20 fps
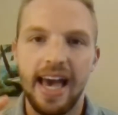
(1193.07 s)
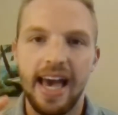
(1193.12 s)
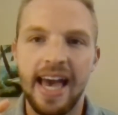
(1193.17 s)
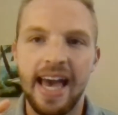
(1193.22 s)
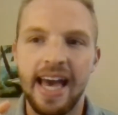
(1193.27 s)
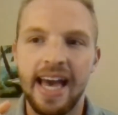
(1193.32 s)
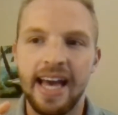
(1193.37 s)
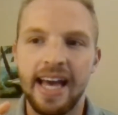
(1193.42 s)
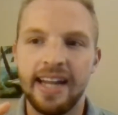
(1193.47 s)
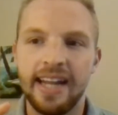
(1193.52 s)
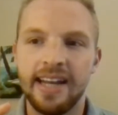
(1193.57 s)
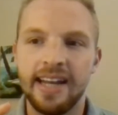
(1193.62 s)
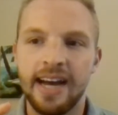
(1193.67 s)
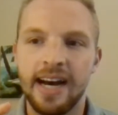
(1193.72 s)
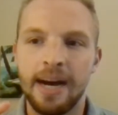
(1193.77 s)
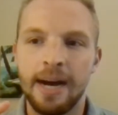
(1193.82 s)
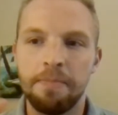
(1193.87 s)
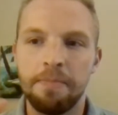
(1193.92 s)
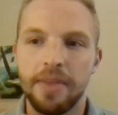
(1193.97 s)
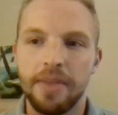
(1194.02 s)
And
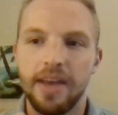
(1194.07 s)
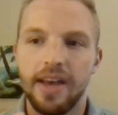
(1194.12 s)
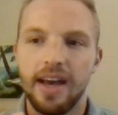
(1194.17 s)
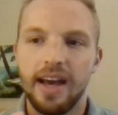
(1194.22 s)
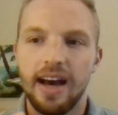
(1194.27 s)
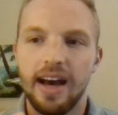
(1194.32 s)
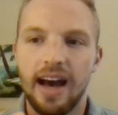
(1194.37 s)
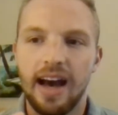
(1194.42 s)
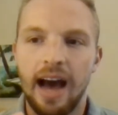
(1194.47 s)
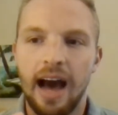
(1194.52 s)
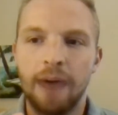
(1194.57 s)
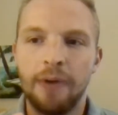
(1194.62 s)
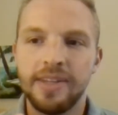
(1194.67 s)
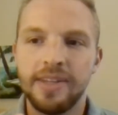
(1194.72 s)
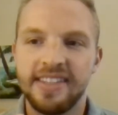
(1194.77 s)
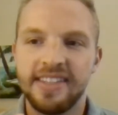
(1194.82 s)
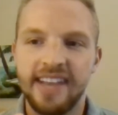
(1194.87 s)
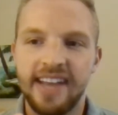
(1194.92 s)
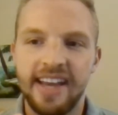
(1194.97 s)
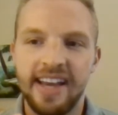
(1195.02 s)
I
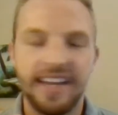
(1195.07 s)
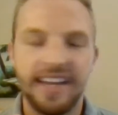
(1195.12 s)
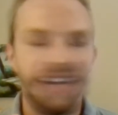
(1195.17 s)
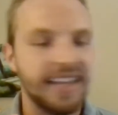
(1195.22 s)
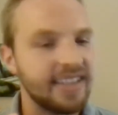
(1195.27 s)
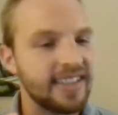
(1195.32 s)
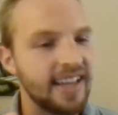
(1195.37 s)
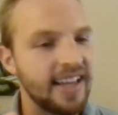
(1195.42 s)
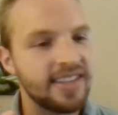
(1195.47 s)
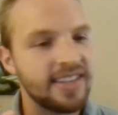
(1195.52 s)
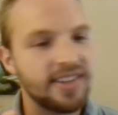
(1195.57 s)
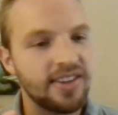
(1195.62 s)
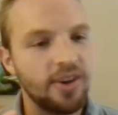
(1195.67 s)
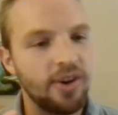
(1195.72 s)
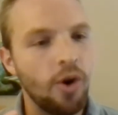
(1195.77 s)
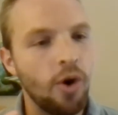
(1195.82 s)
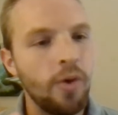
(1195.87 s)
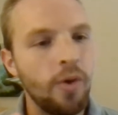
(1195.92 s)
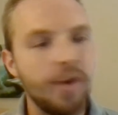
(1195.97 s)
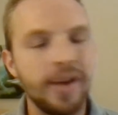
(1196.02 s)
would say it's
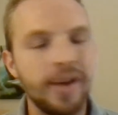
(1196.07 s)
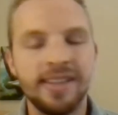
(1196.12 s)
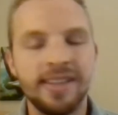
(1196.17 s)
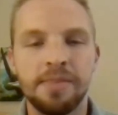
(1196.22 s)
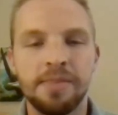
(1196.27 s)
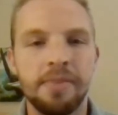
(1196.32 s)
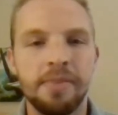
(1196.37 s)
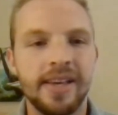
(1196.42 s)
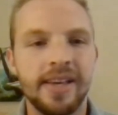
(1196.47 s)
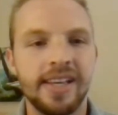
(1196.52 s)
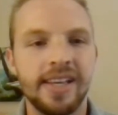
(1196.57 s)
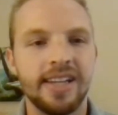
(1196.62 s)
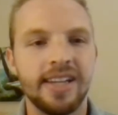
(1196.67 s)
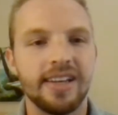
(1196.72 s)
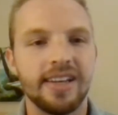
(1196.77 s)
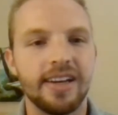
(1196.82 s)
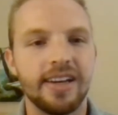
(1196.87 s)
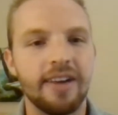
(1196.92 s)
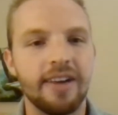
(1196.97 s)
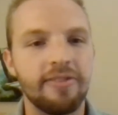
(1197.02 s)
always
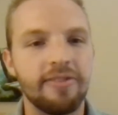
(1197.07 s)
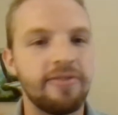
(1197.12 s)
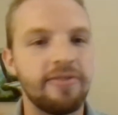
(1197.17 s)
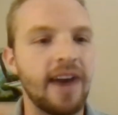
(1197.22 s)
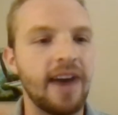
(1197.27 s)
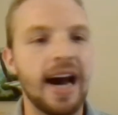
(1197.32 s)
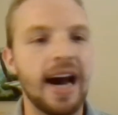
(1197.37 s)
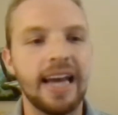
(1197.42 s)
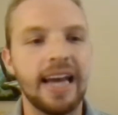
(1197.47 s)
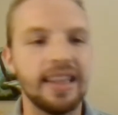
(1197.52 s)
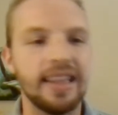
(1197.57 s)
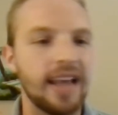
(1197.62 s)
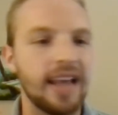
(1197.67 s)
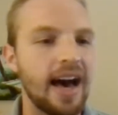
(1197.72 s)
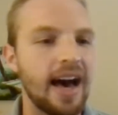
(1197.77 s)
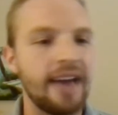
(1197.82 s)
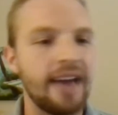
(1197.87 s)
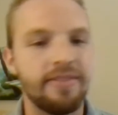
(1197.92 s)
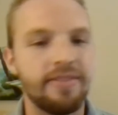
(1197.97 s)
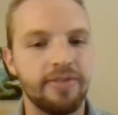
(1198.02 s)
been a fine
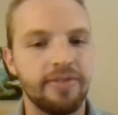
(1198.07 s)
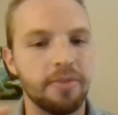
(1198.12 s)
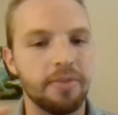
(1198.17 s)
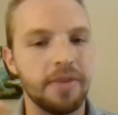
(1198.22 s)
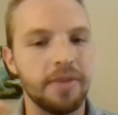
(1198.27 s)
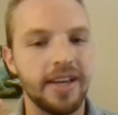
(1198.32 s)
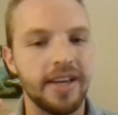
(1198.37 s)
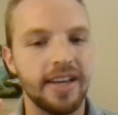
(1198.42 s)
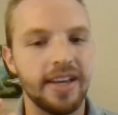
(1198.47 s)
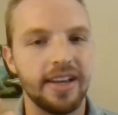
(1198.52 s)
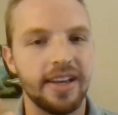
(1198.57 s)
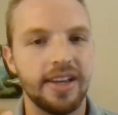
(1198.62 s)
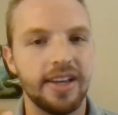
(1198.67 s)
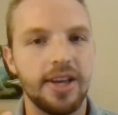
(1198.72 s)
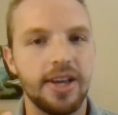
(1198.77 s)
line for me